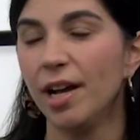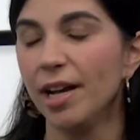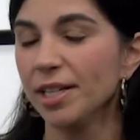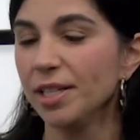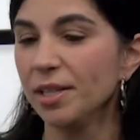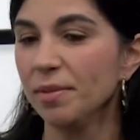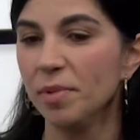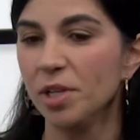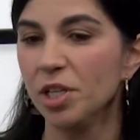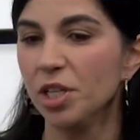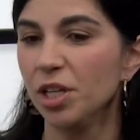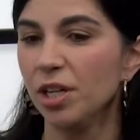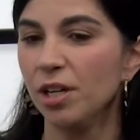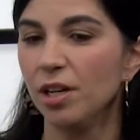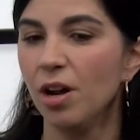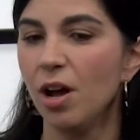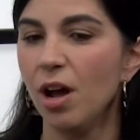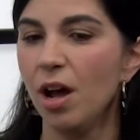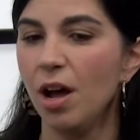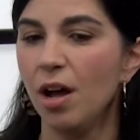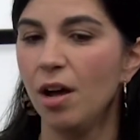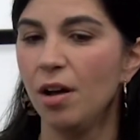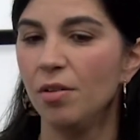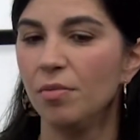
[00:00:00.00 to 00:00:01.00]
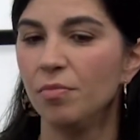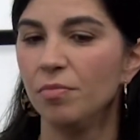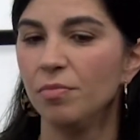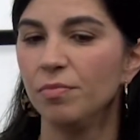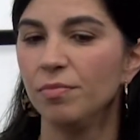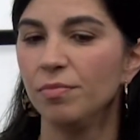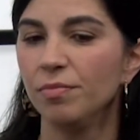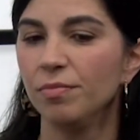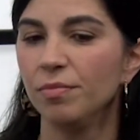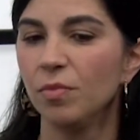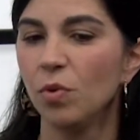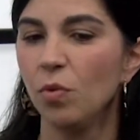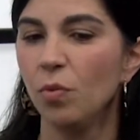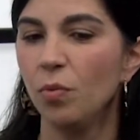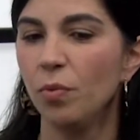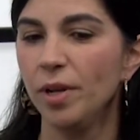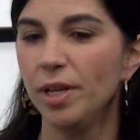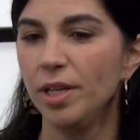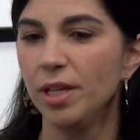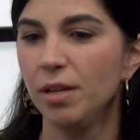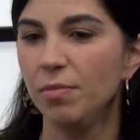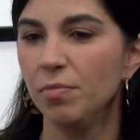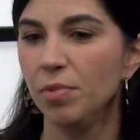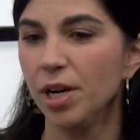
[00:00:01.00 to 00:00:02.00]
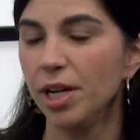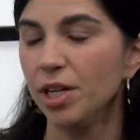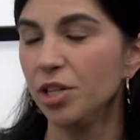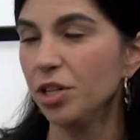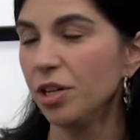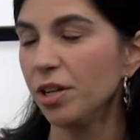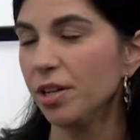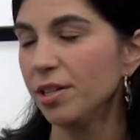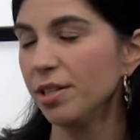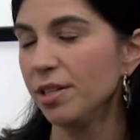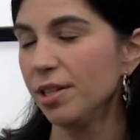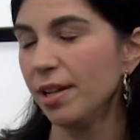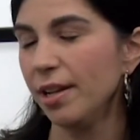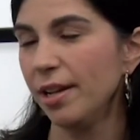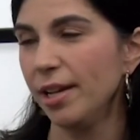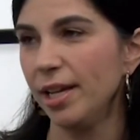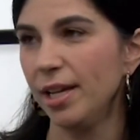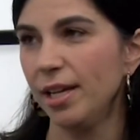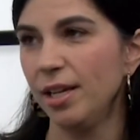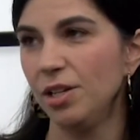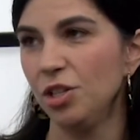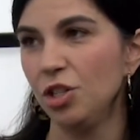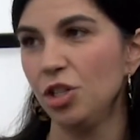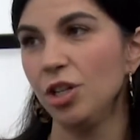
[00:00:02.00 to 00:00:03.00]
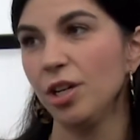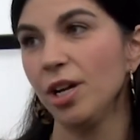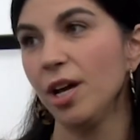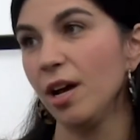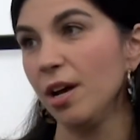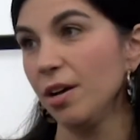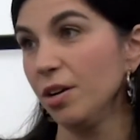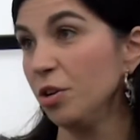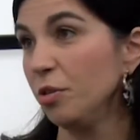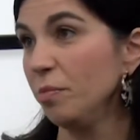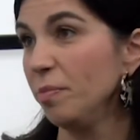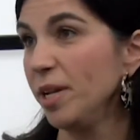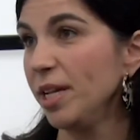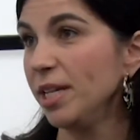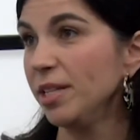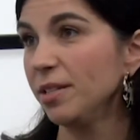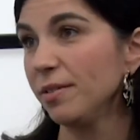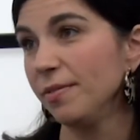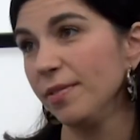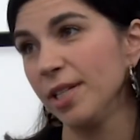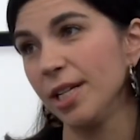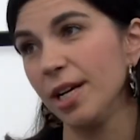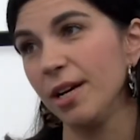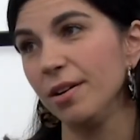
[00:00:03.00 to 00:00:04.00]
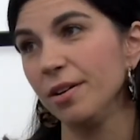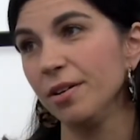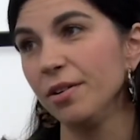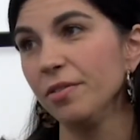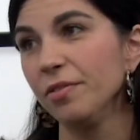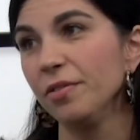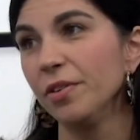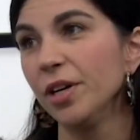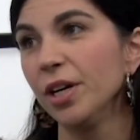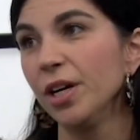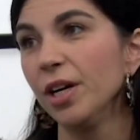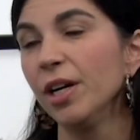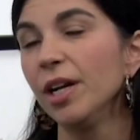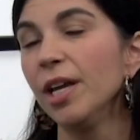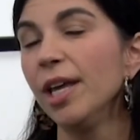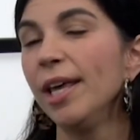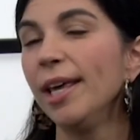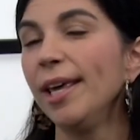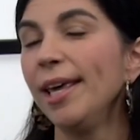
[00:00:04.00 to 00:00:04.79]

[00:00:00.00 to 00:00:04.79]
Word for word: exhibition. Um, Whitney Bradshaw's a Chicago-based photographer,